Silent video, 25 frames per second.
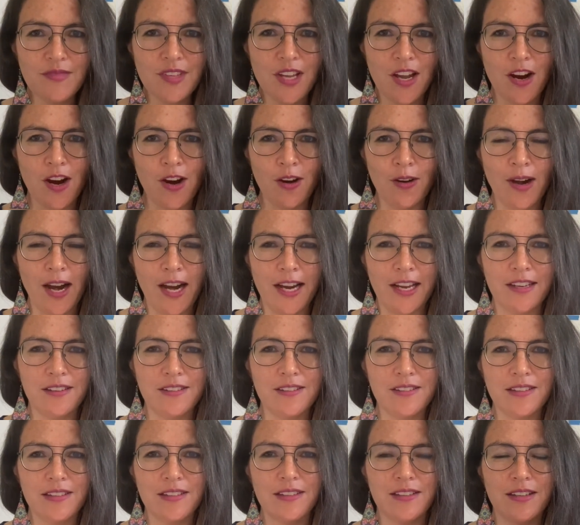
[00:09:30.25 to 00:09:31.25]
All right.
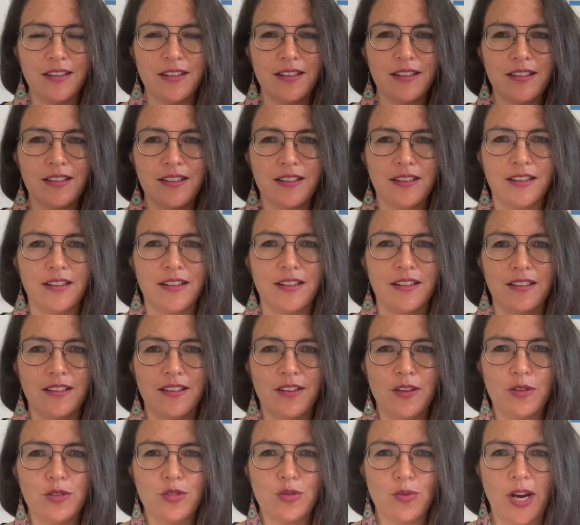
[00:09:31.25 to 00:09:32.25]

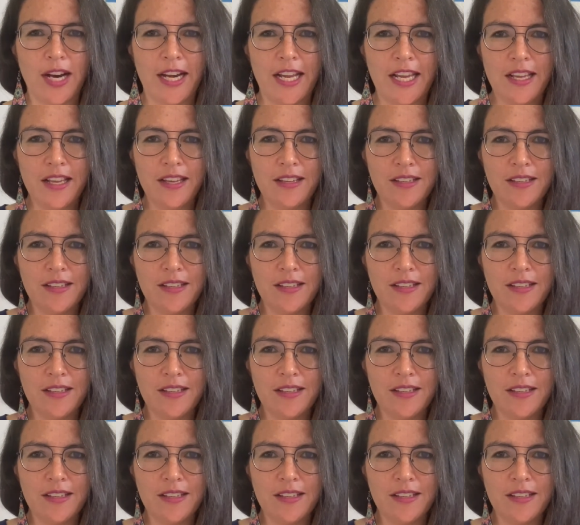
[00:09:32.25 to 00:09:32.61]
Who's ready?